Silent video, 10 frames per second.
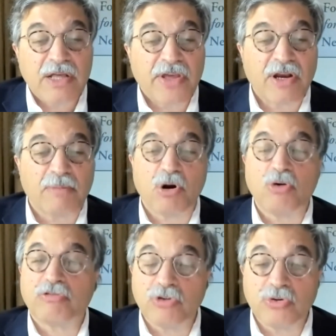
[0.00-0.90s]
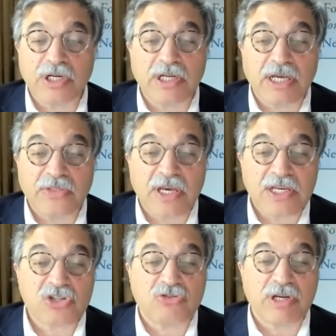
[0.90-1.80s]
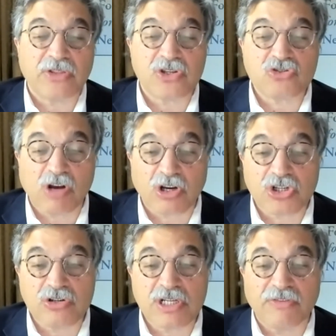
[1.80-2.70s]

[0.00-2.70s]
They are both rooted in the history and the structures